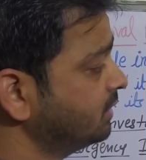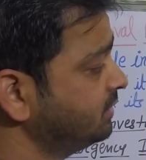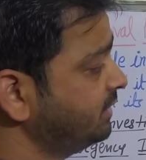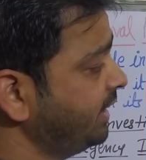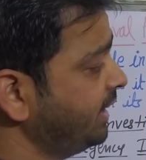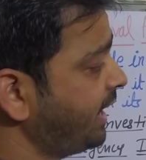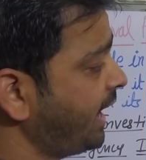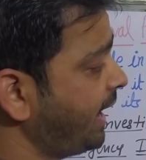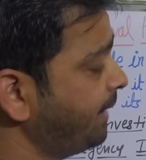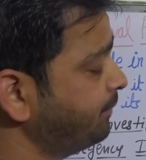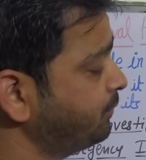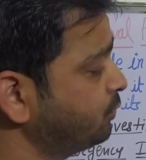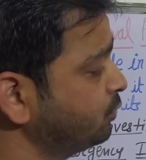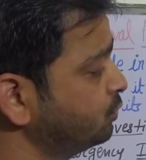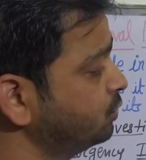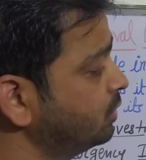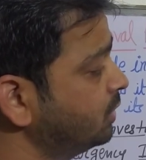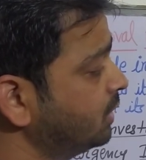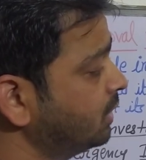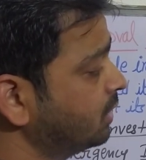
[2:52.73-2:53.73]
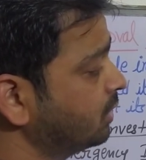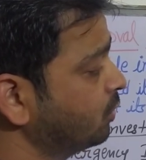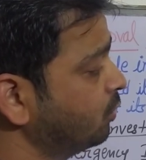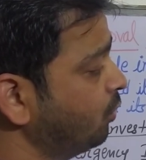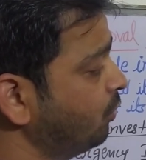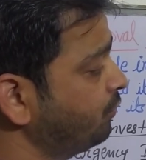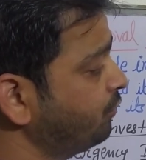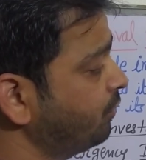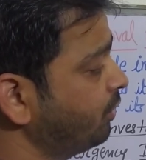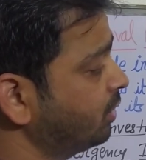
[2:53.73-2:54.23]
they have to
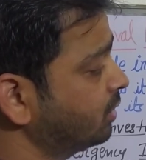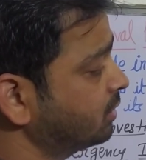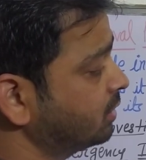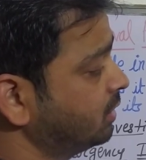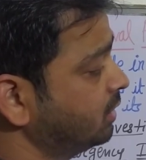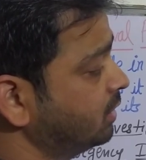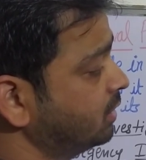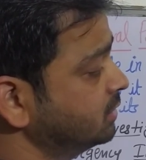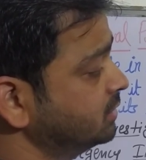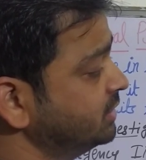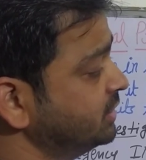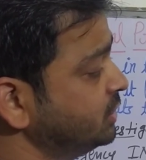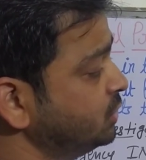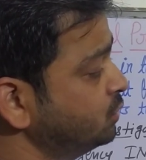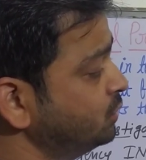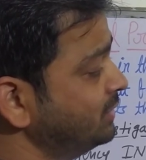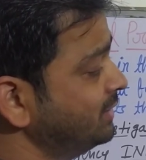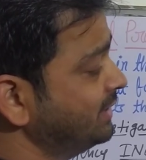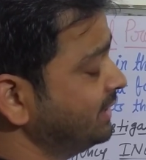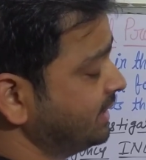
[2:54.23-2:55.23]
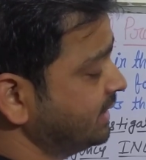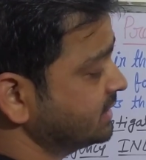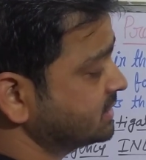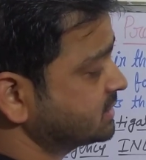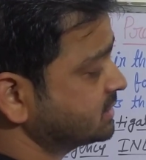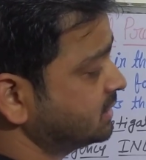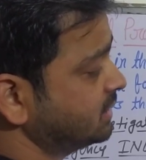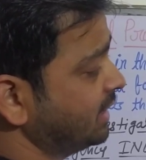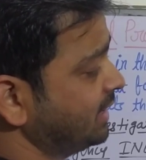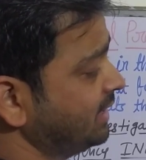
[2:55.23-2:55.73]
go for new
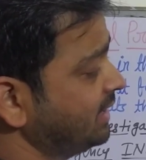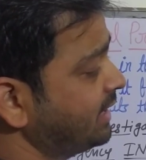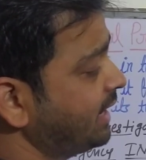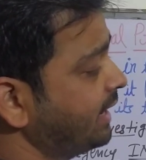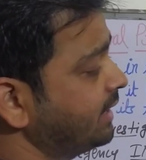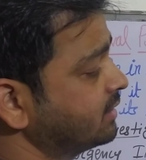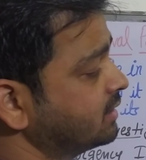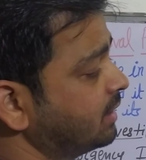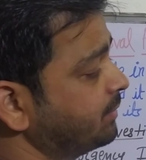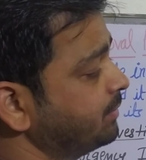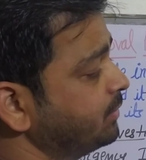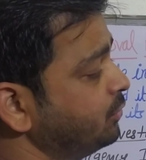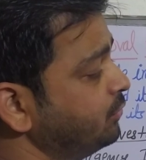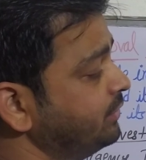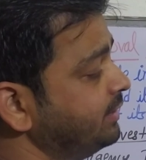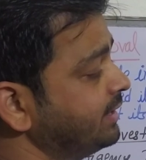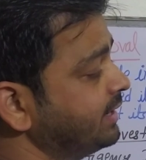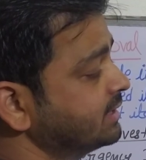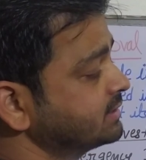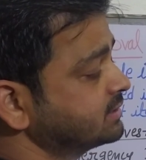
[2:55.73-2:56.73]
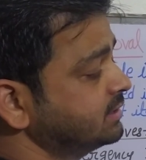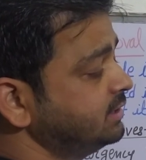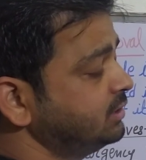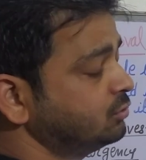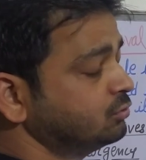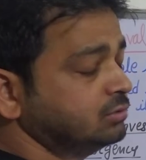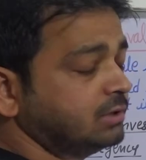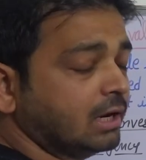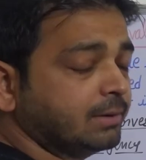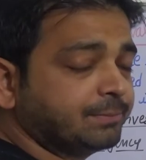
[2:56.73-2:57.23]
indication, any kinds of new indication
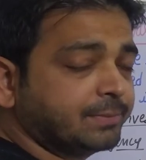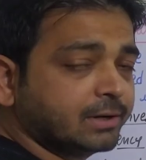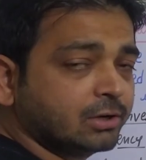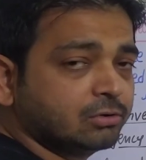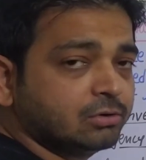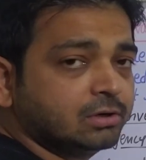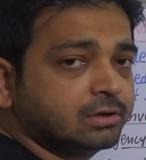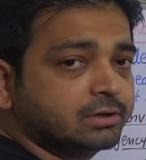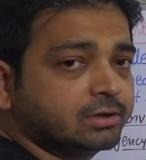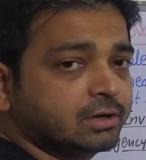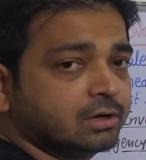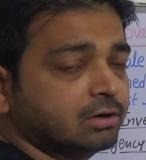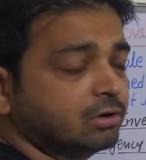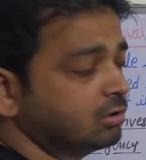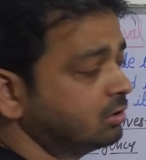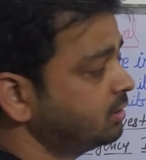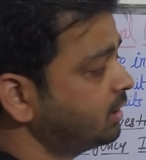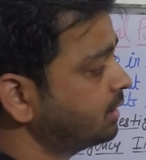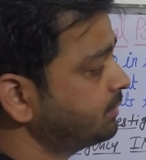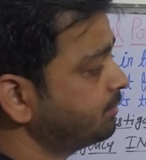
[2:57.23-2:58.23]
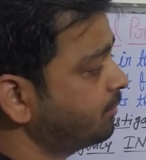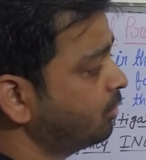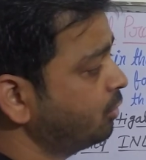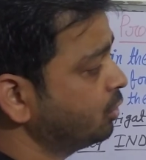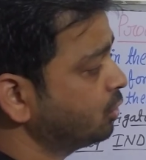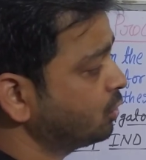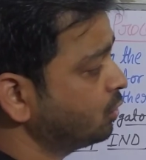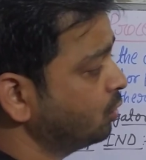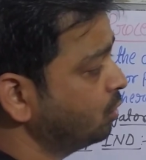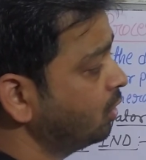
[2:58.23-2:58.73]
into that particular drug or that
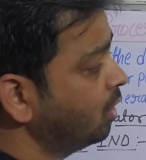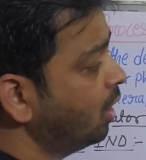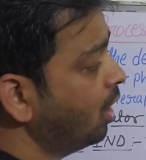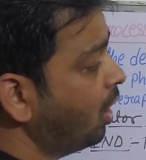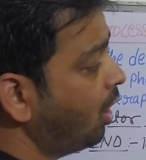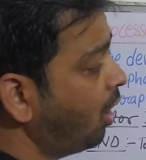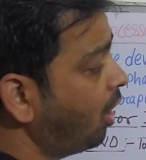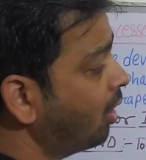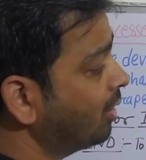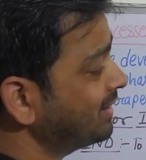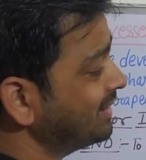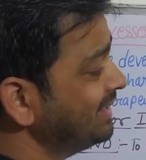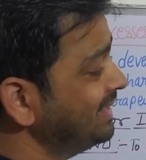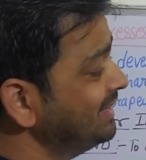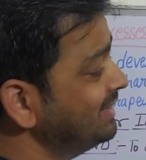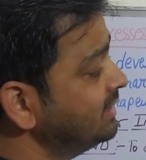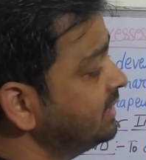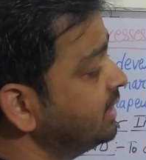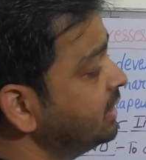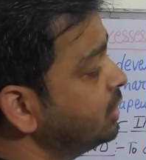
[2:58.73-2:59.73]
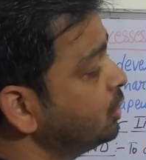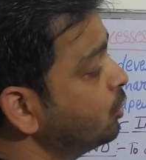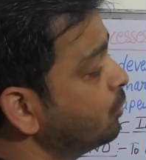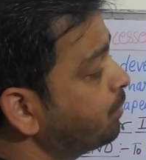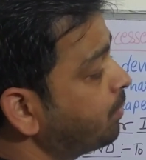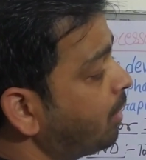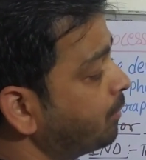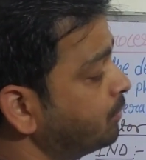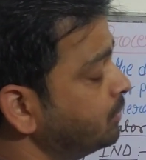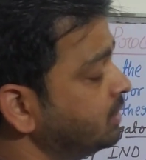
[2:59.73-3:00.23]
molecule, or in the new
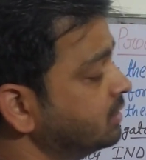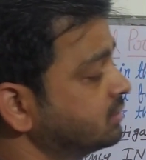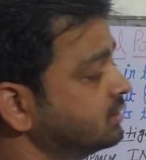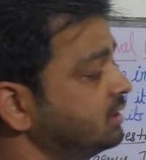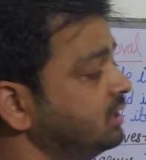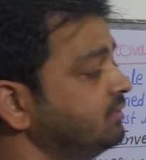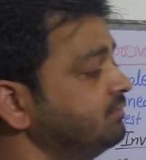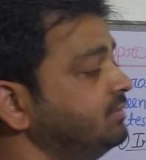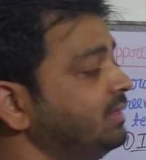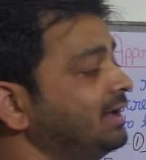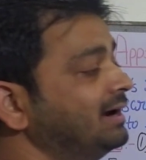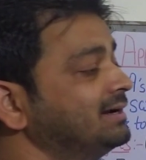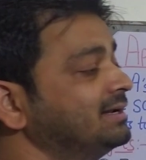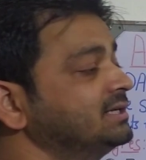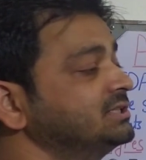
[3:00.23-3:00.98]
population if they are